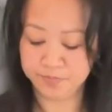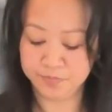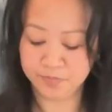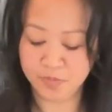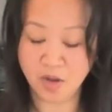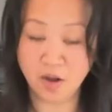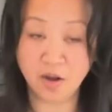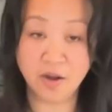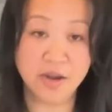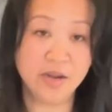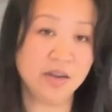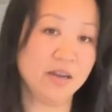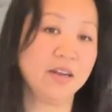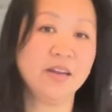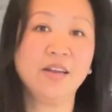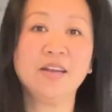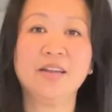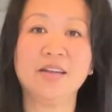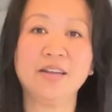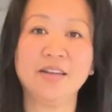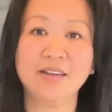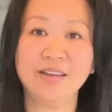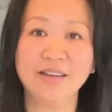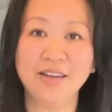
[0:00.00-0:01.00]
All right,
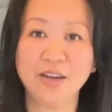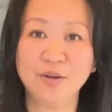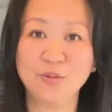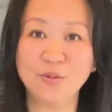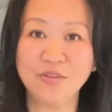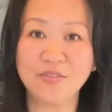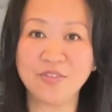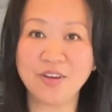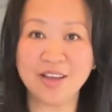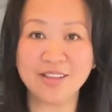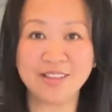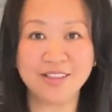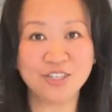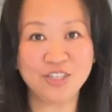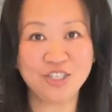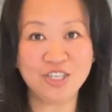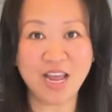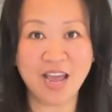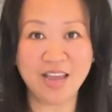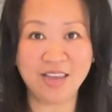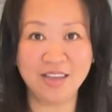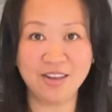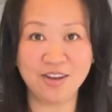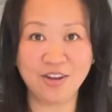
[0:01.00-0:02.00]
here we've got the
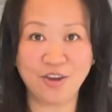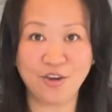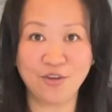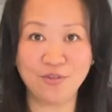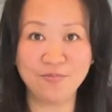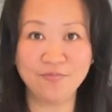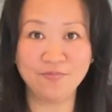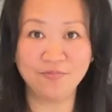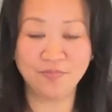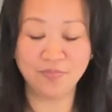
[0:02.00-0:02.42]
shaggy dough,